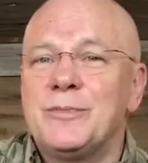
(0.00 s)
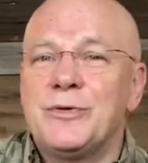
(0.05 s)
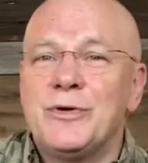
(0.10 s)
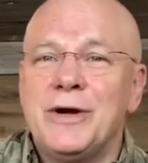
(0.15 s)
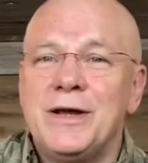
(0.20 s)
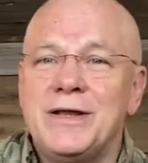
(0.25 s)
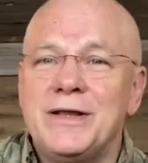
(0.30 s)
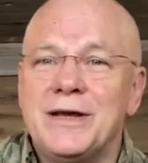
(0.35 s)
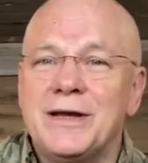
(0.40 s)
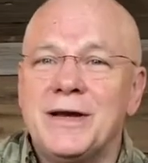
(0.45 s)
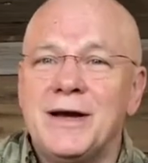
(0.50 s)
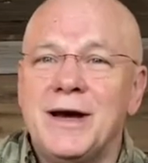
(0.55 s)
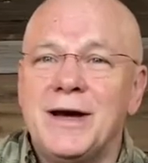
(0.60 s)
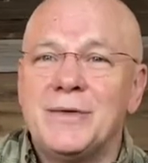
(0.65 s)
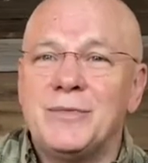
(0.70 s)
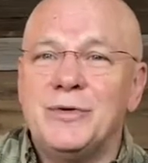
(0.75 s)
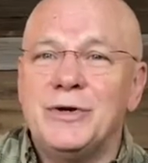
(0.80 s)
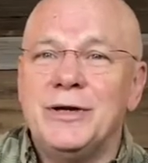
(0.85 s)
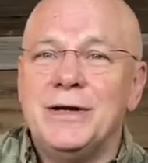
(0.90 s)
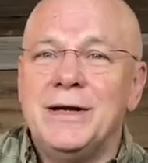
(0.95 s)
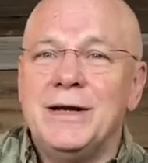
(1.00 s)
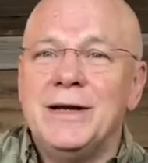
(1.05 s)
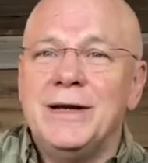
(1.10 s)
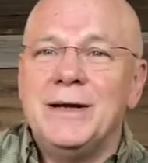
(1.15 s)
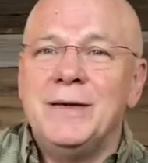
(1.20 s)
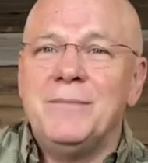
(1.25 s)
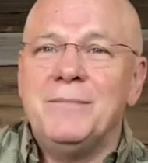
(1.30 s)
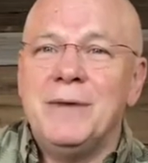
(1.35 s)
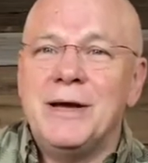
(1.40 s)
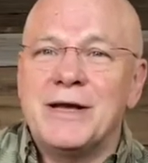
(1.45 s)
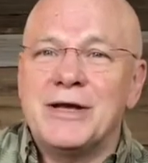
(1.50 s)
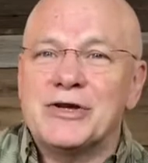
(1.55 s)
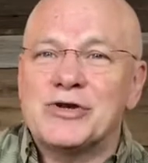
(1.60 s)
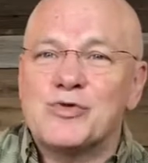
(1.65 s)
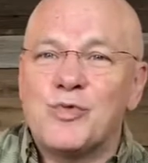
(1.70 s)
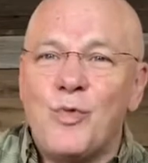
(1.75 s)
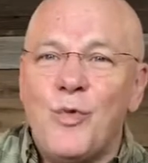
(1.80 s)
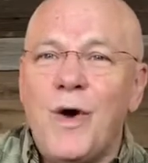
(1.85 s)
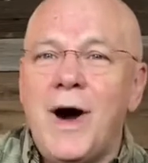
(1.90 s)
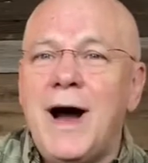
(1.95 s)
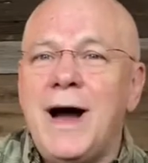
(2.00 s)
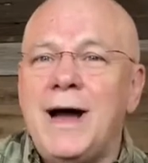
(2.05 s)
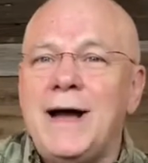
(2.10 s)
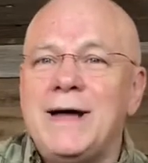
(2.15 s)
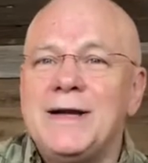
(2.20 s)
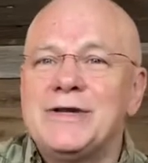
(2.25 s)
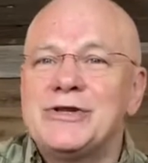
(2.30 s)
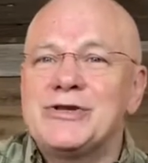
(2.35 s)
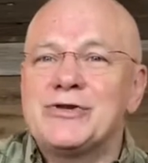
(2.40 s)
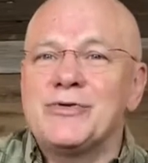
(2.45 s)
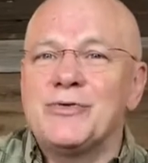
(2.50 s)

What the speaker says: Pray that God would make us wise